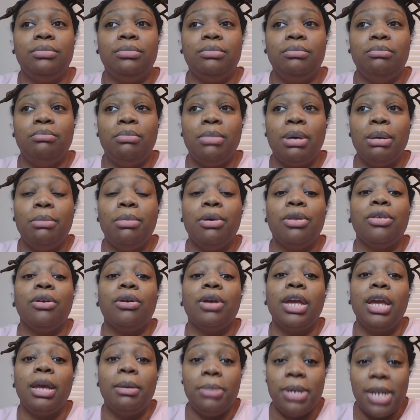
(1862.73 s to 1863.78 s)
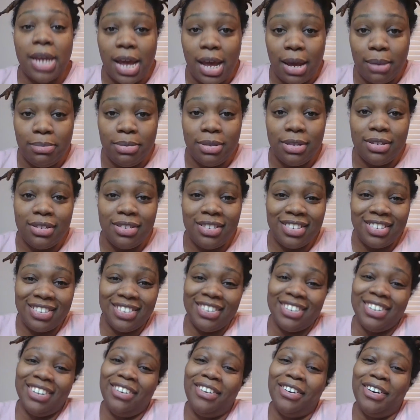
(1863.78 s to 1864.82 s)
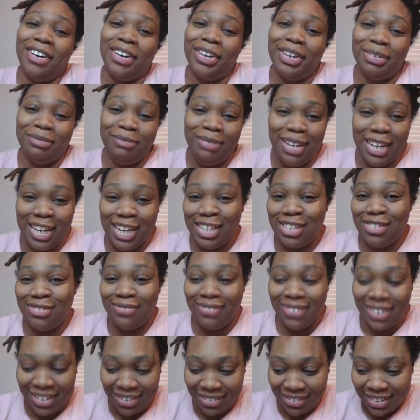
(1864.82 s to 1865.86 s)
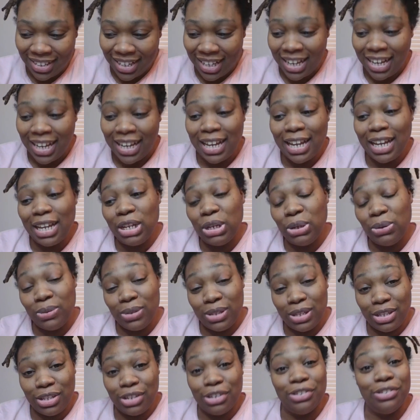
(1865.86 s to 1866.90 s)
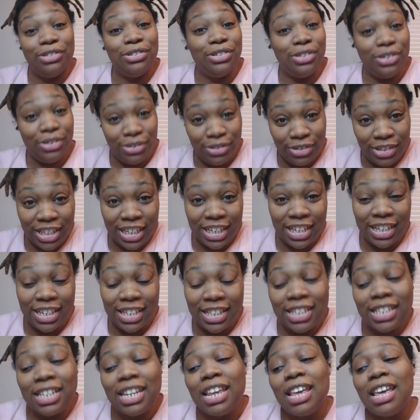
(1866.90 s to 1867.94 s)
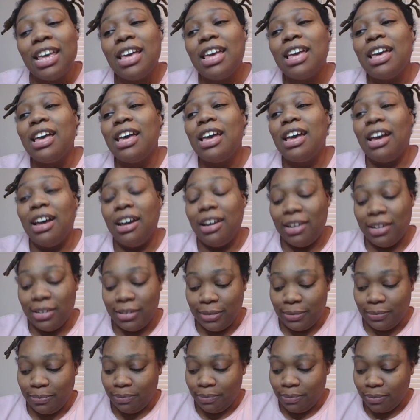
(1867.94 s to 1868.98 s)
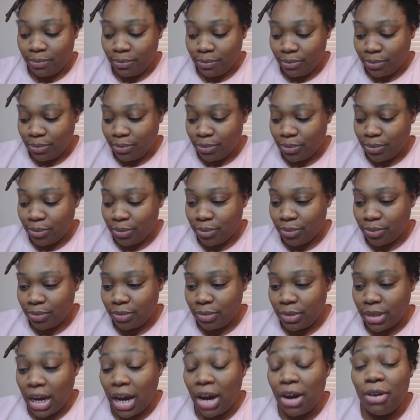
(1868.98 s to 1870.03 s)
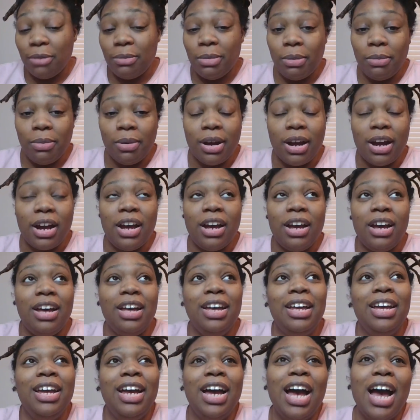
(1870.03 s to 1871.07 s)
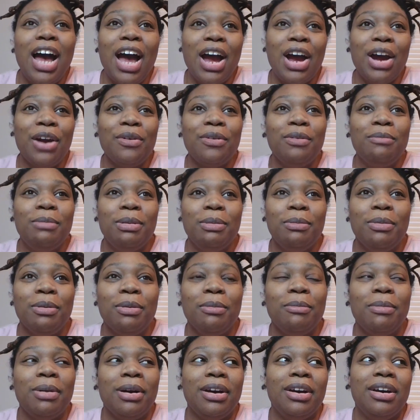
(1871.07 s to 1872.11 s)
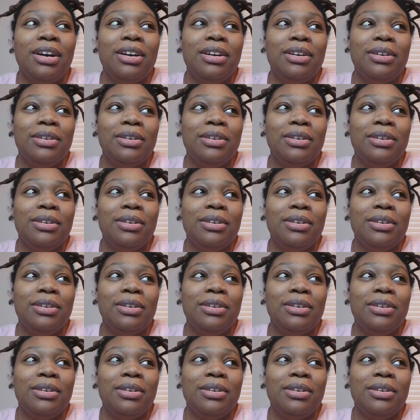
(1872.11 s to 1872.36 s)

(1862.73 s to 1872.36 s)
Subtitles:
my brother kept tabs on me as well. It was those two things. Um, I remember, I remember my